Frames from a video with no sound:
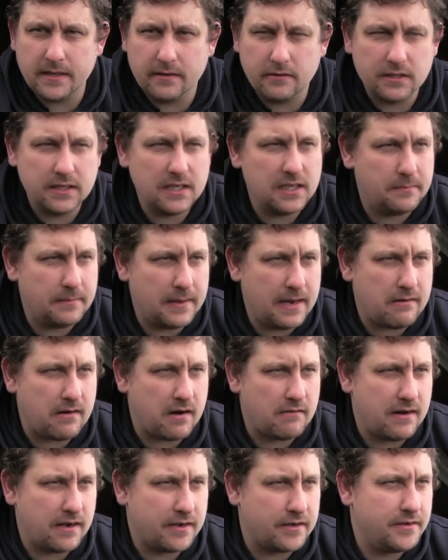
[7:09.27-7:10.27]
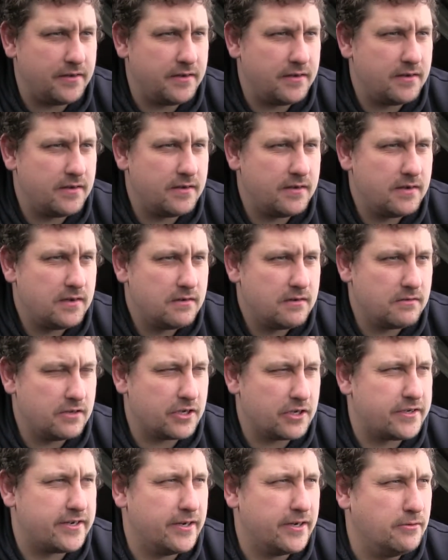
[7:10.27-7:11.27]
They'll clear me out, I reckon,
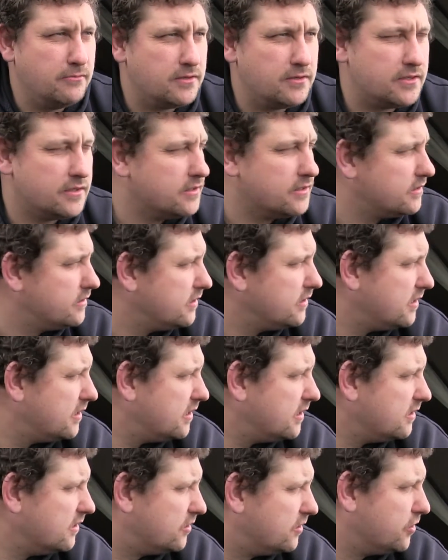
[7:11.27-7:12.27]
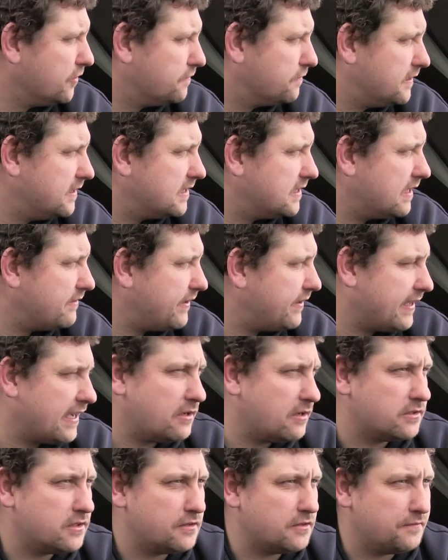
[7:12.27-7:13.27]
with the coots and tufties and everything
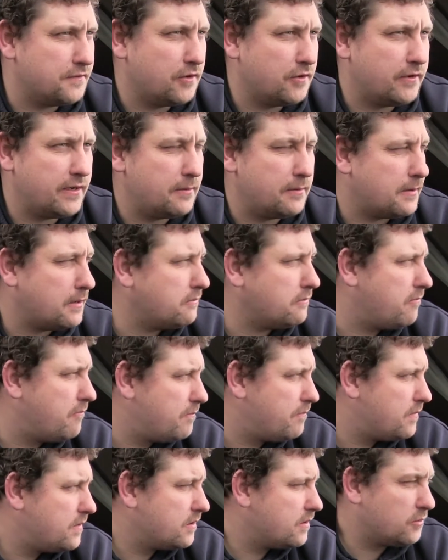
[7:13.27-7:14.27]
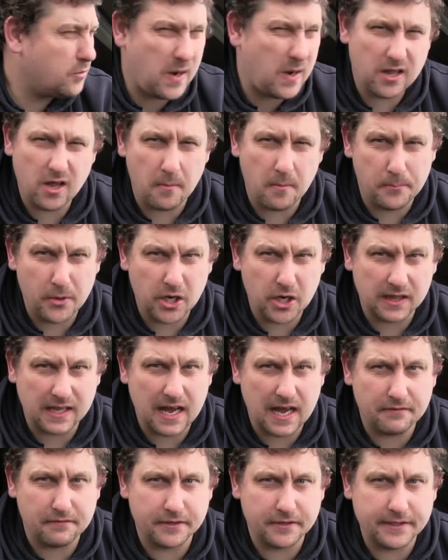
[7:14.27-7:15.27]
else that's floating about. Quite a lot of bird
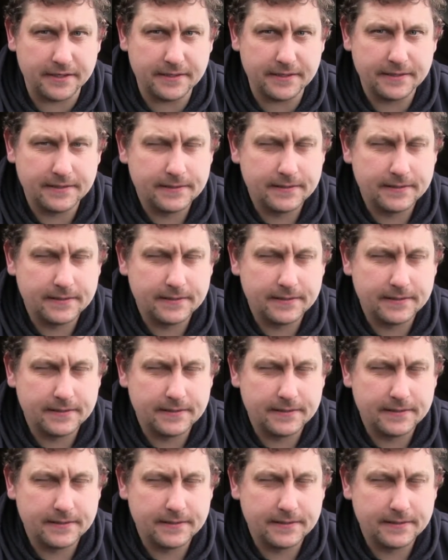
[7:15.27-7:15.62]
life on here.